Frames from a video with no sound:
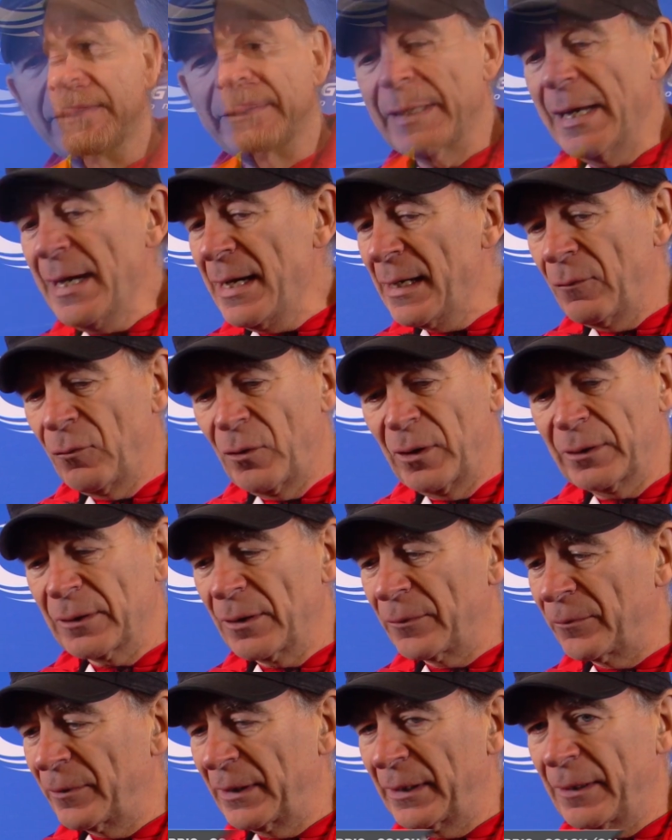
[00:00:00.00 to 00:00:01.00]
Yeah, it worked
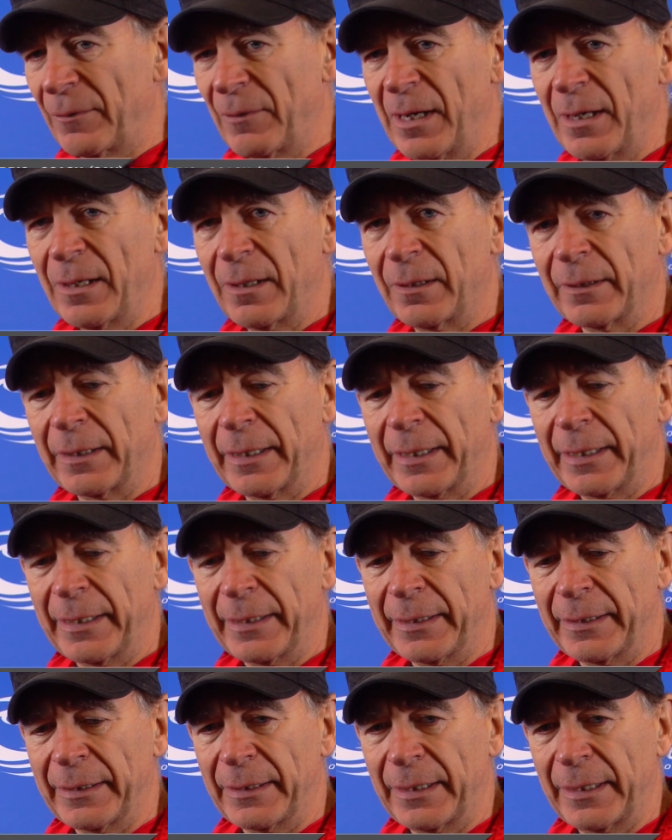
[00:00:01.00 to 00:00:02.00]
out really well.
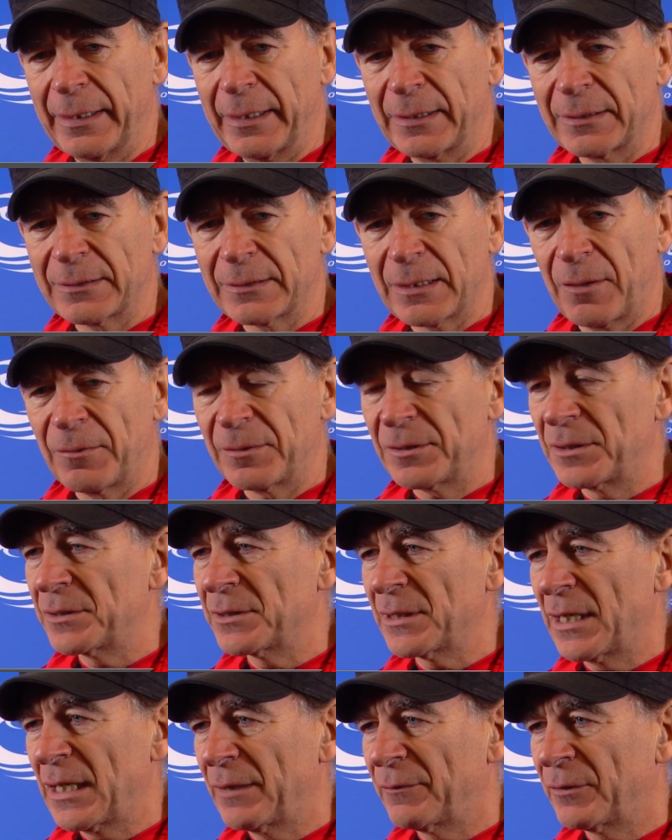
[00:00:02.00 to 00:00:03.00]
I think it's always a
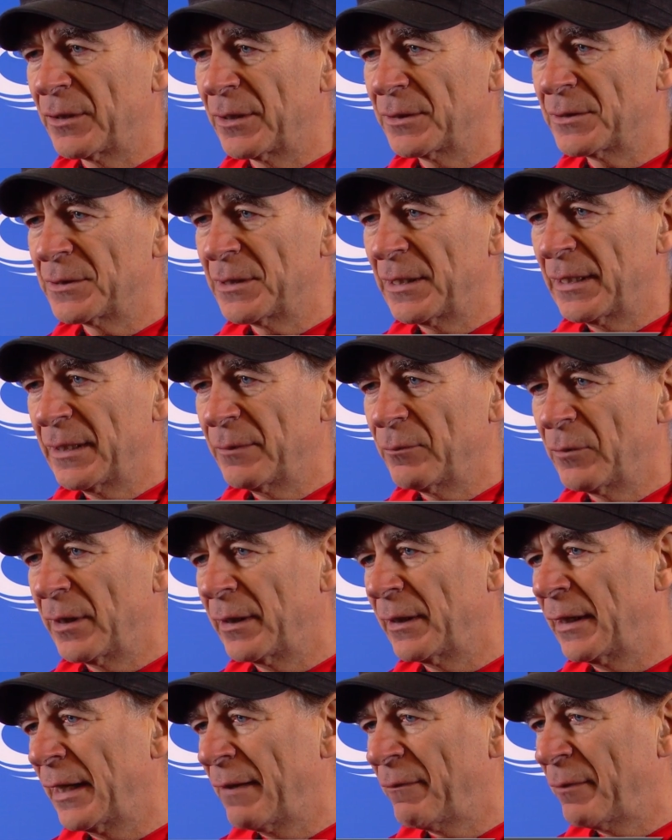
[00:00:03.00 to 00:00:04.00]
sign of a good team
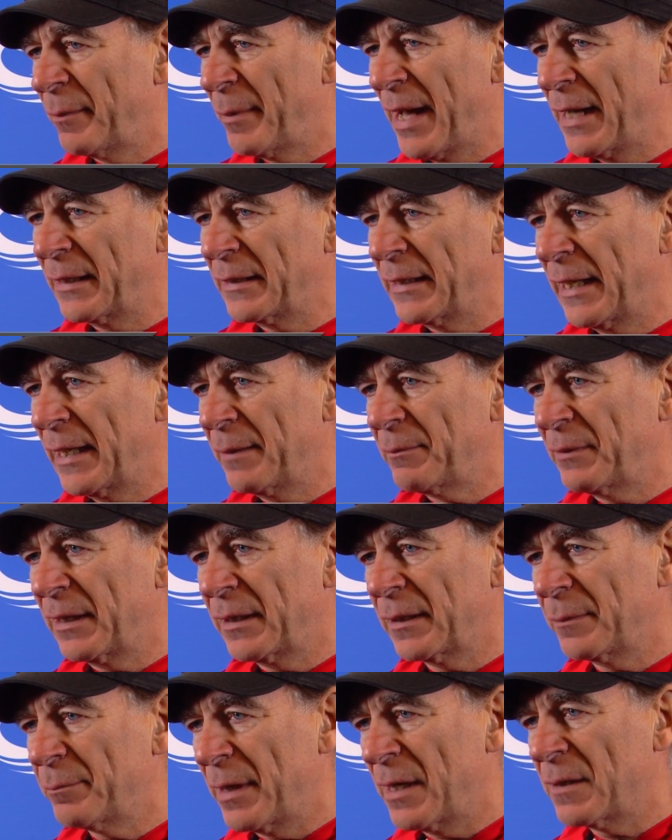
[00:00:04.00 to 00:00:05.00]
when they have a bad game. They
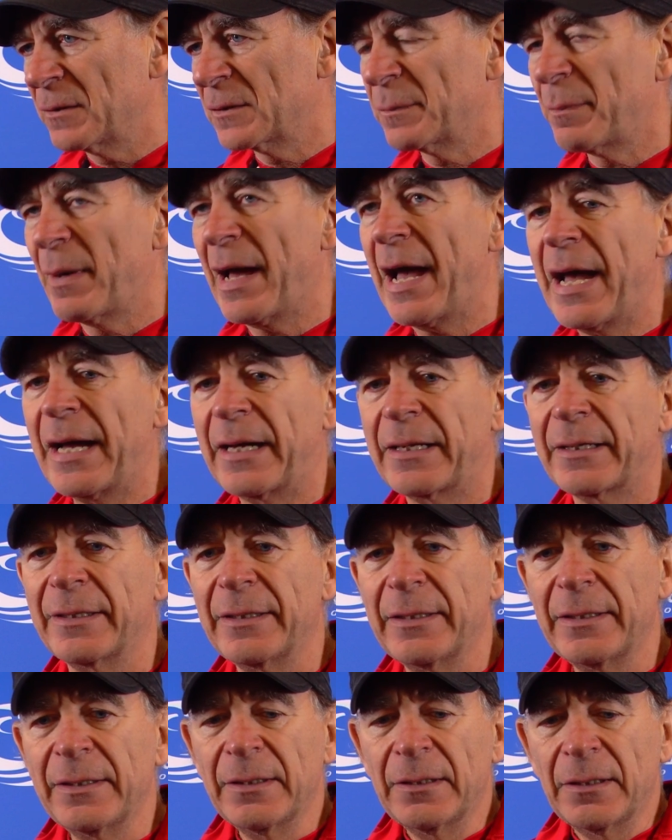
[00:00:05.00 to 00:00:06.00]
can bounce back
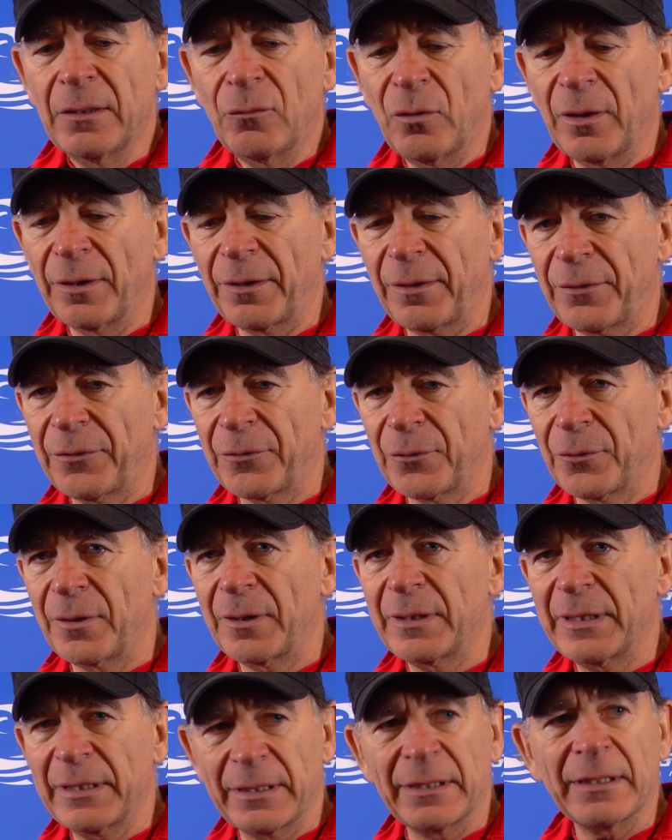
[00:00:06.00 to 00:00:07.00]
with
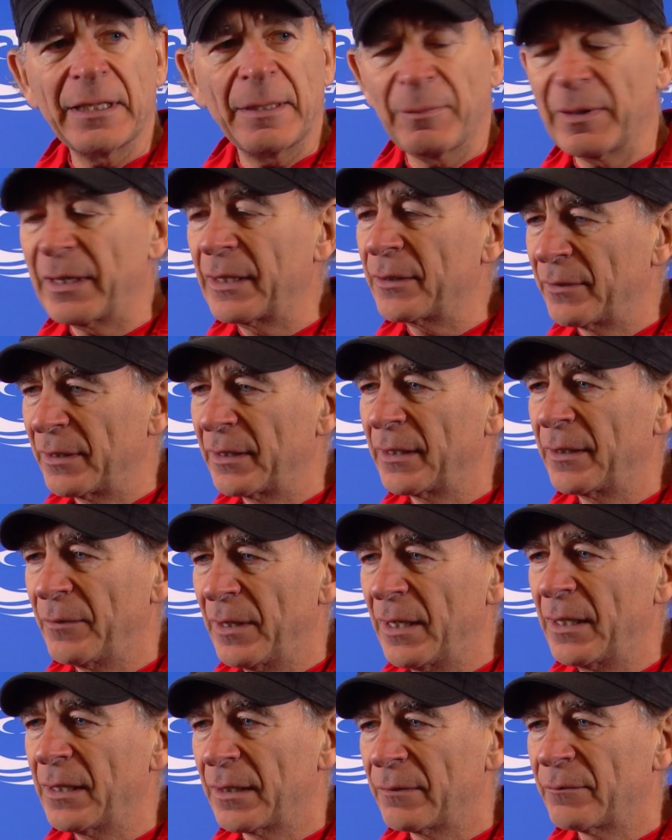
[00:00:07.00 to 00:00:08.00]
authority, and they played really
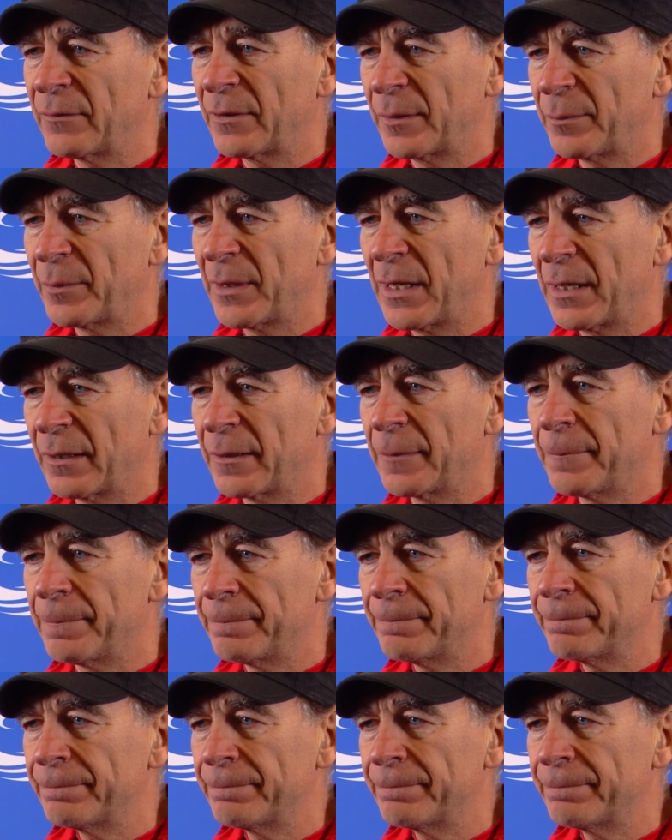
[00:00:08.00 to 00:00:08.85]
well. I'm very proud of them.